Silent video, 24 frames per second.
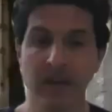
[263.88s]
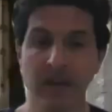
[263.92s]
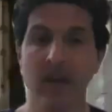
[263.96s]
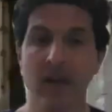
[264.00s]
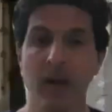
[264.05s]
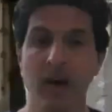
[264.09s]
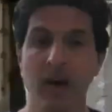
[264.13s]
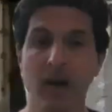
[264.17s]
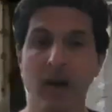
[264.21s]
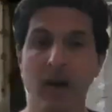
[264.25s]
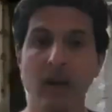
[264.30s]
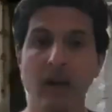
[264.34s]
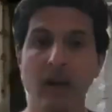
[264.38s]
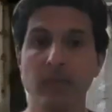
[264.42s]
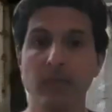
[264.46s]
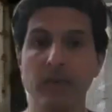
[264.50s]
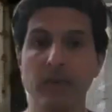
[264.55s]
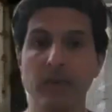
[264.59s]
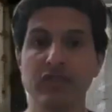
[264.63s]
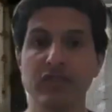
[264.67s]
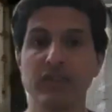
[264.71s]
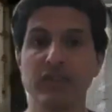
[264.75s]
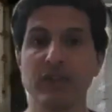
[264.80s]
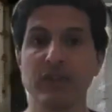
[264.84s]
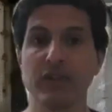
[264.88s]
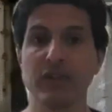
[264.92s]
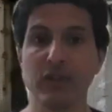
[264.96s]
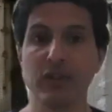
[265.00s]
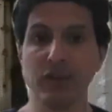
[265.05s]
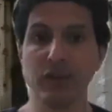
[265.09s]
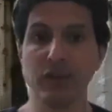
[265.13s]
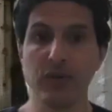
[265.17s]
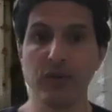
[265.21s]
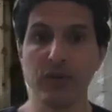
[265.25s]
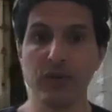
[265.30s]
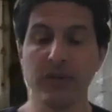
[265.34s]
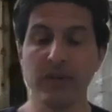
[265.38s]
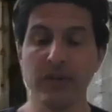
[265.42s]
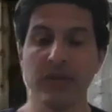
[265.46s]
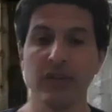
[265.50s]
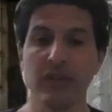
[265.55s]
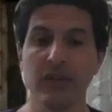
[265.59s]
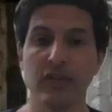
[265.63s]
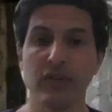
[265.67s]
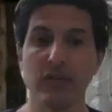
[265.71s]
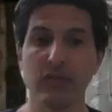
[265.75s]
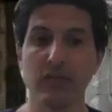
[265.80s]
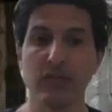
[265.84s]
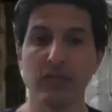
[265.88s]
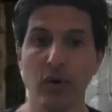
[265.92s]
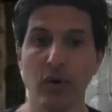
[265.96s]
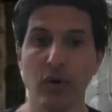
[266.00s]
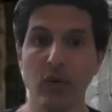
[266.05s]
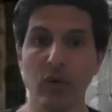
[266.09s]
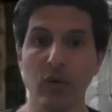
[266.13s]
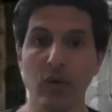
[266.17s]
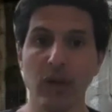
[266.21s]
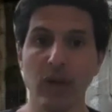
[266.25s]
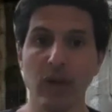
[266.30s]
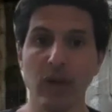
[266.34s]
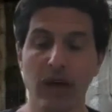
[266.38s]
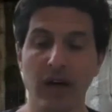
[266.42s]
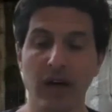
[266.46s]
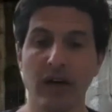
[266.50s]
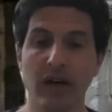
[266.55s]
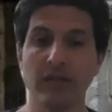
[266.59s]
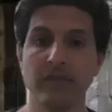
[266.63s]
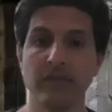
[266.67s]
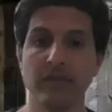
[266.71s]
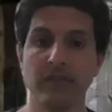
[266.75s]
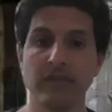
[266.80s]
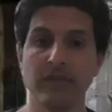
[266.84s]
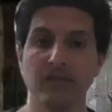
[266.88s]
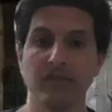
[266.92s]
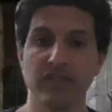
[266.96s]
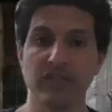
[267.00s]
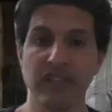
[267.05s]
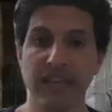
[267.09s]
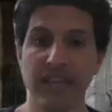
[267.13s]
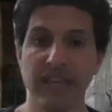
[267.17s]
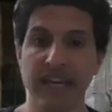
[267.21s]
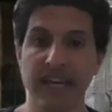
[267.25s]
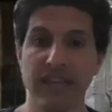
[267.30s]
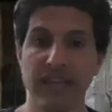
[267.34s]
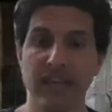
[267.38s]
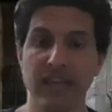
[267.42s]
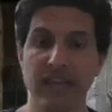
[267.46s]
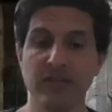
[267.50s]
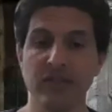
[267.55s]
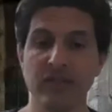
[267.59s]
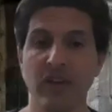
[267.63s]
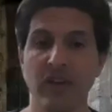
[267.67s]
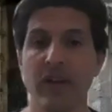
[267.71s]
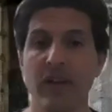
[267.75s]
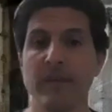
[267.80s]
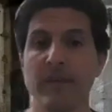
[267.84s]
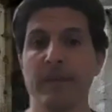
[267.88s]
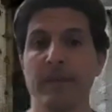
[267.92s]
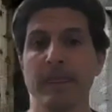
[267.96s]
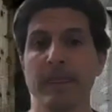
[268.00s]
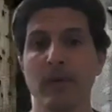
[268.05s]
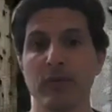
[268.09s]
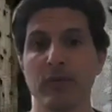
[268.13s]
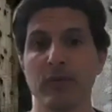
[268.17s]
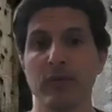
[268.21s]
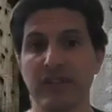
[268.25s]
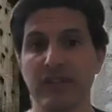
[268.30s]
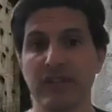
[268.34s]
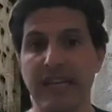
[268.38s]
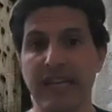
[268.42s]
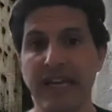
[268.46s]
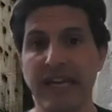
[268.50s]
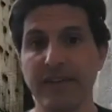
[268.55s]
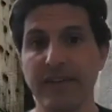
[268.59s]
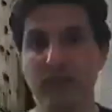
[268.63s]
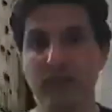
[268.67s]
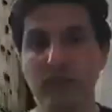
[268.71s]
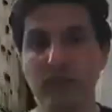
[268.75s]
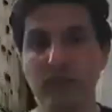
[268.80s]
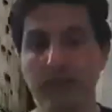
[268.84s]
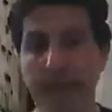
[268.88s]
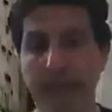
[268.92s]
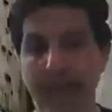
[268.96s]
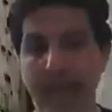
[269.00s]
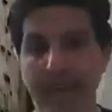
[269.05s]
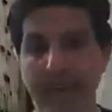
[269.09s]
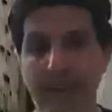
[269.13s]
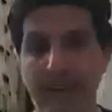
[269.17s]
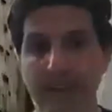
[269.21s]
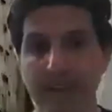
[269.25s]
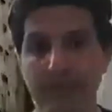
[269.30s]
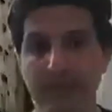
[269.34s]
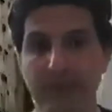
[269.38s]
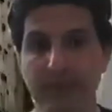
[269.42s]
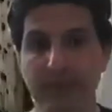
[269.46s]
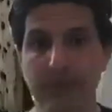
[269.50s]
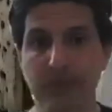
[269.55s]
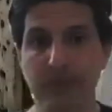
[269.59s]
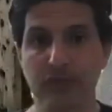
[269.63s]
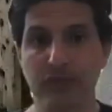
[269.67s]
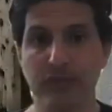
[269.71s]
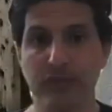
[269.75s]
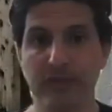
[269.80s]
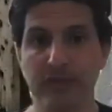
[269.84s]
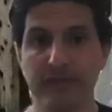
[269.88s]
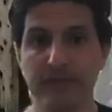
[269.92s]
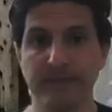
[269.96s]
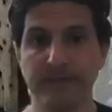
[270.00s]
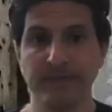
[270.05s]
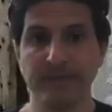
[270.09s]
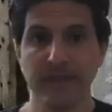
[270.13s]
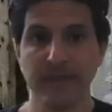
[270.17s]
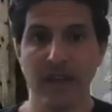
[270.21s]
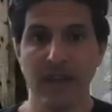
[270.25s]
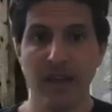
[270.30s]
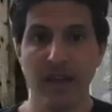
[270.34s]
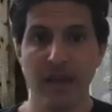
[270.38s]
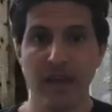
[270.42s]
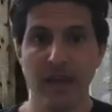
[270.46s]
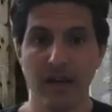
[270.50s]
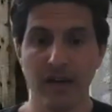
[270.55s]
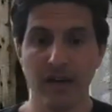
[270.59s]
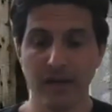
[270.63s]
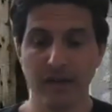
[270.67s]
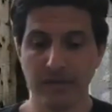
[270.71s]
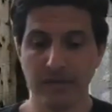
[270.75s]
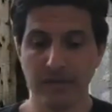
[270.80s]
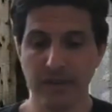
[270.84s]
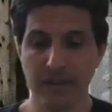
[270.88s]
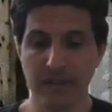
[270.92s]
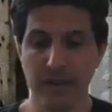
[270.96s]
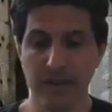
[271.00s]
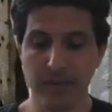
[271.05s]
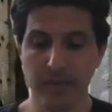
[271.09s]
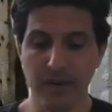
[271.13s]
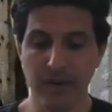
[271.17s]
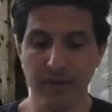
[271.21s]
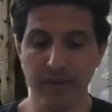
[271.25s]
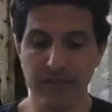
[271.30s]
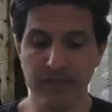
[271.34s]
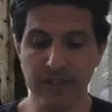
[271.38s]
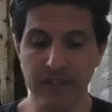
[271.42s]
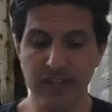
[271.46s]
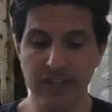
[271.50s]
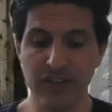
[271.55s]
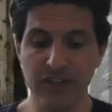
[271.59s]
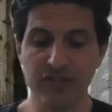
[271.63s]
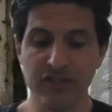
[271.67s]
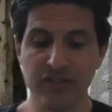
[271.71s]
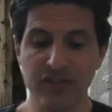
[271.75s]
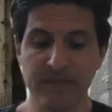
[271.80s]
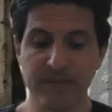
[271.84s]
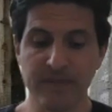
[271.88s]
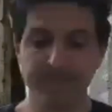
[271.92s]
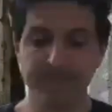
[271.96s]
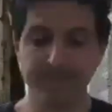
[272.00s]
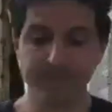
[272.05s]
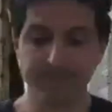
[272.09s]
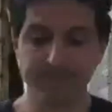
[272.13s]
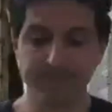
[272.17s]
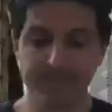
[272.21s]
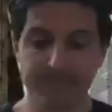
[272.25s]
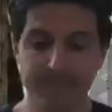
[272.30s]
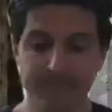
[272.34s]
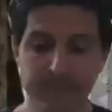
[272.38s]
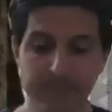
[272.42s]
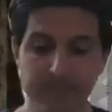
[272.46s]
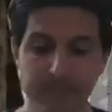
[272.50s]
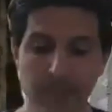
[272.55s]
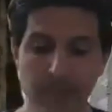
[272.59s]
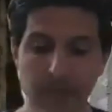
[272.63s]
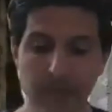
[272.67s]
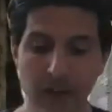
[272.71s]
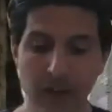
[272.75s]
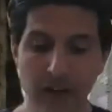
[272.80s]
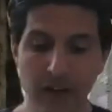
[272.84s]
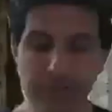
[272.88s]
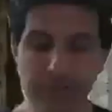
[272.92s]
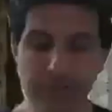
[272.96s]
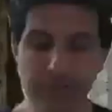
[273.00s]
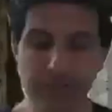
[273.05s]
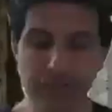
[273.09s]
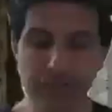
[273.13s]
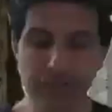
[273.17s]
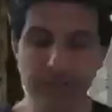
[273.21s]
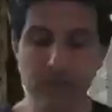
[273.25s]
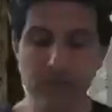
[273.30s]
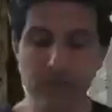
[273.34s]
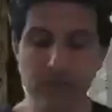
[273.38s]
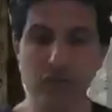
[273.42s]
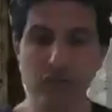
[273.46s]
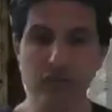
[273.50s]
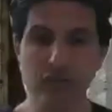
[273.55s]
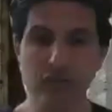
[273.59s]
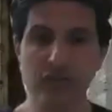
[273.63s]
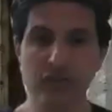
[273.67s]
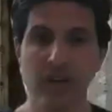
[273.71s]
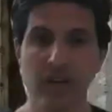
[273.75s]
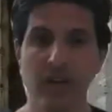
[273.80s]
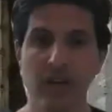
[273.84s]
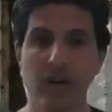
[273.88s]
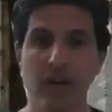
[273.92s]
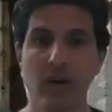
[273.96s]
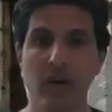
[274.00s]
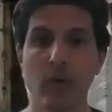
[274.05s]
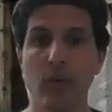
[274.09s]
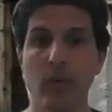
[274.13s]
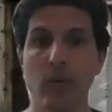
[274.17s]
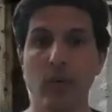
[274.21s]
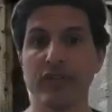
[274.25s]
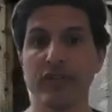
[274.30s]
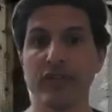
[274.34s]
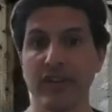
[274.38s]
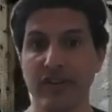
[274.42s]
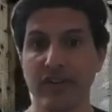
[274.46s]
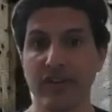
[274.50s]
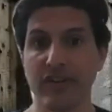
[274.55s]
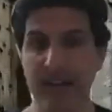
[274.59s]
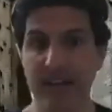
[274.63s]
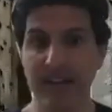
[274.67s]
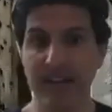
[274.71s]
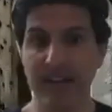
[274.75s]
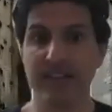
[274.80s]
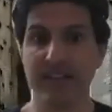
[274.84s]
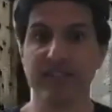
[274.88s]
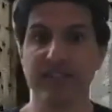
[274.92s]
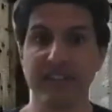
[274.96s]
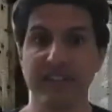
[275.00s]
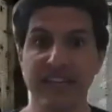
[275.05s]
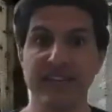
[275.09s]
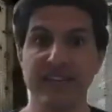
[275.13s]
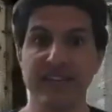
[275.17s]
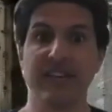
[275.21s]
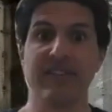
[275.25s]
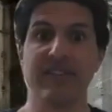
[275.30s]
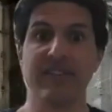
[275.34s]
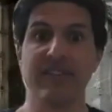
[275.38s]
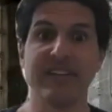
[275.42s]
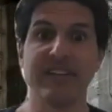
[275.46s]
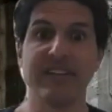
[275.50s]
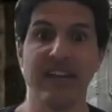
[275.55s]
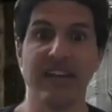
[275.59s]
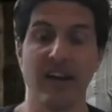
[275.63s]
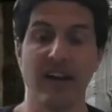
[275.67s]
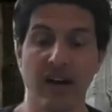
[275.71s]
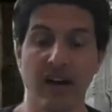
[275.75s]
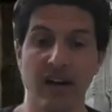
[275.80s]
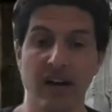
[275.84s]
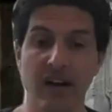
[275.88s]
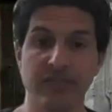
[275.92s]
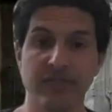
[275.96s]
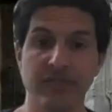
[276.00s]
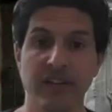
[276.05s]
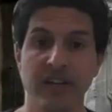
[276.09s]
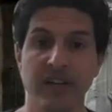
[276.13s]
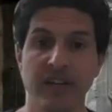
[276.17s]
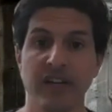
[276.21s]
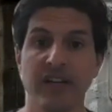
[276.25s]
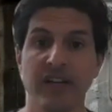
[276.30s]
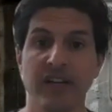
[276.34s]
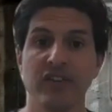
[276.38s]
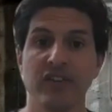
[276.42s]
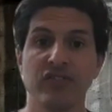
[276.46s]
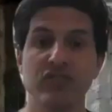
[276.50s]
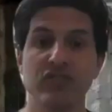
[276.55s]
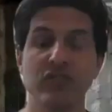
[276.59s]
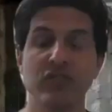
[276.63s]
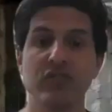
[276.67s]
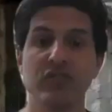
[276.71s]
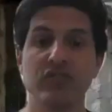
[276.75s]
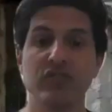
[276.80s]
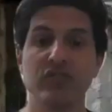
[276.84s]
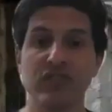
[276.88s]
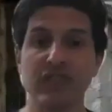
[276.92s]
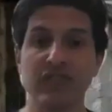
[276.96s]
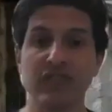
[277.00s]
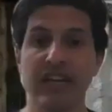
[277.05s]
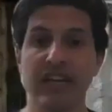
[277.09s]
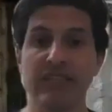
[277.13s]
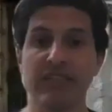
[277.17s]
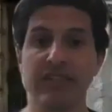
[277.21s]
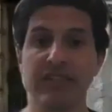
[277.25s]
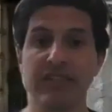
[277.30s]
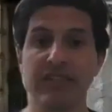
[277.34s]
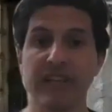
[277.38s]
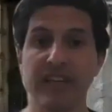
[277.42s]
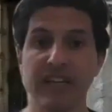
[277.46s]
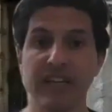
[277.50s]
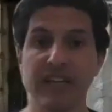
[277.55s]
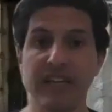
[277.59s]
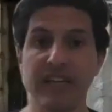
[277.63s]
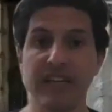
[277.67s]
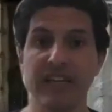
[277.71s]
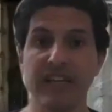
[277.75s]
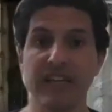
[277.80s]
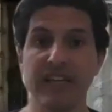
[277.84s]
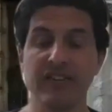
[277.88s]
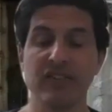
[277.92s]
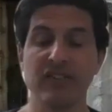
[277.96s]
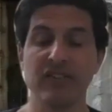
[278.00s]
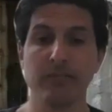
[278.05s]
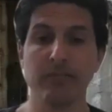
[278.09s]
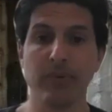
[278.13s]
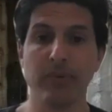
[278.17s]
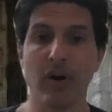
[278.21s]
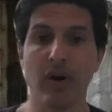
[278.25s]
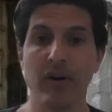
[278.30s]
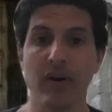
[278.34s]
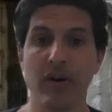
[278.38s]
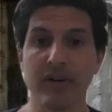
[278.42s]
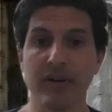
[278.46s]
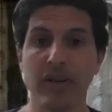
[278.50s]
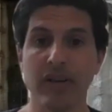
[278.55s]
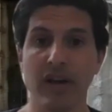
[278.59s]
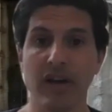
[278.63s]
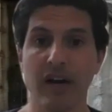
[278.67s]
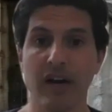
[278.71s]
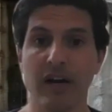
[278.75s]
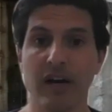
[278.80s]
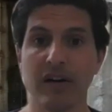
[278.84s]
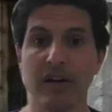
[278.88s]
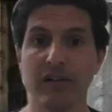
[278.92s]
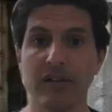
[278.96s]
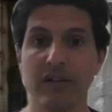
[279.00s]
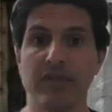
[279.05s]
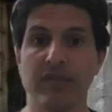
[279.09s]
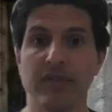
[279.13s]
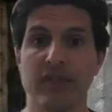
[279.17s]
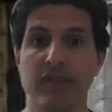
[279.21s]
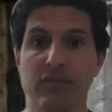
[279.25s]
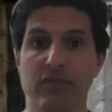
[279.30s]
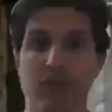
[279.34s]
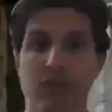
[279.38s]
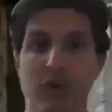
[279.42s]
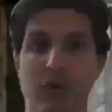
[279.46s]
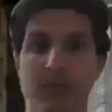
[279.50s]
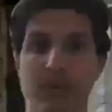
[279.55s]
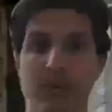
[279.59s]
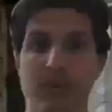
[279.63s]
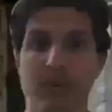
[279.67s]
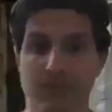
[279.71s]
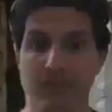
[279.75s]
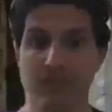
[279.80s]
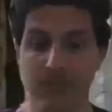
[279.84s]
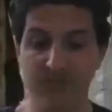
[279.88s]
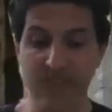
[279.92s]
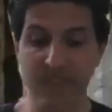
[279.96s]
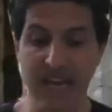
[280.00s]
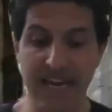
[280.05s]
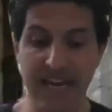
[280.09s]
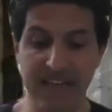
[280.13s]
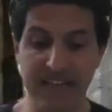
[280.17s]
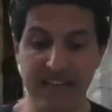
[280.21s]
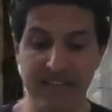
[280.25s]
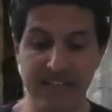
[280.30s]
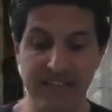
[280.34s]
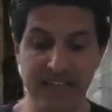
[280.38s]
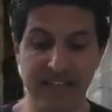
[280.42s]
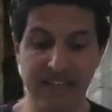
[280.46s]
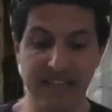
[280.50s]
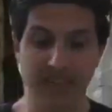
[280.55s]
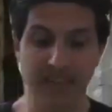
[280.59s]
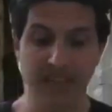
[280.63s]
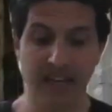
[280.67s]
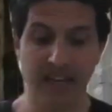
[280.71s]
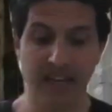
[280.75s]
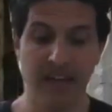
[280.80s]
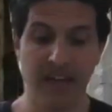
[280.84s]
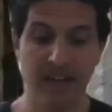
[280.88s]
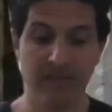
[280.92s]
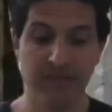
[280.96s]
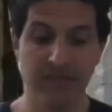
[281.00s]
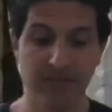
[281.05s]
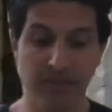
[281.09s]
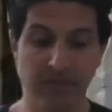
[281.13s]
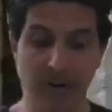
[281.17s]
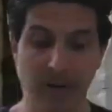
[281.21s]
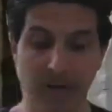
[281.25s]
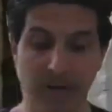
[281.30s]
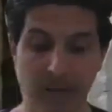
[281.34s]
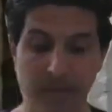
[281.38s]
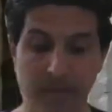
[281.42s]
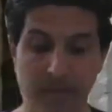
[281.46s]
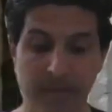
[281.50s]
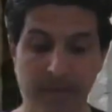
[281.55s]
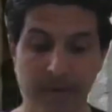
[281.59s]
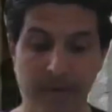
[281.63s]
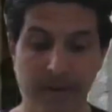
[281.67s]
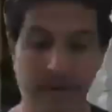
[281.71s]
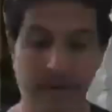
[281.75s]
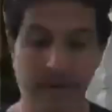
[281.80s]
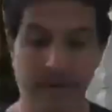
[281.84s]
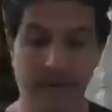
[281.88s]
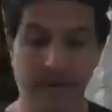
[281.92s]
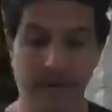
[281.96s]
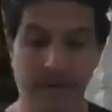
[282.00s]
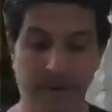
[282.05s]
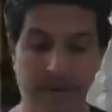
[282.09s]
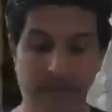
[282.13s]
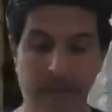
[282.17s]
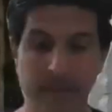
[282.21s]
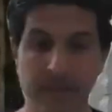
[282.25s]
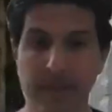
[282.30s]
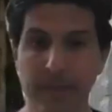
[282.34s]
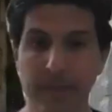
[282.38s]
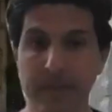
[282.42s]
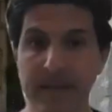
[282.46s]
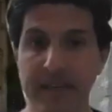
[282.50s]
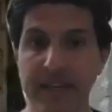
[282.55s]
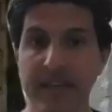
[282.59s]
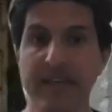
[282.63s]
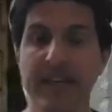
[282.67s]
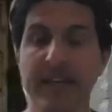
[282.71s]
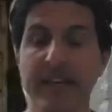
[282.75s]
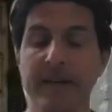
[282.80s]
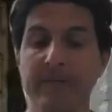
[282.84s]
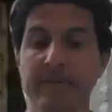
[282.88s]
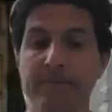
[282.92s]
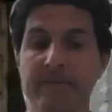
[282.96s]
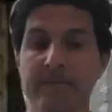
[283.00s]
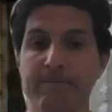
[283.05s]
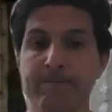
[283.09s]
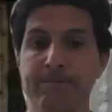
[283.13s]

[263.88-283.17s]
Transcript: all of which include the role of slaves, or slaves are banned from certain number of these festivals, or Saturnalia, the slaves have the day off. So slavery is part of the Roman society from the beginning.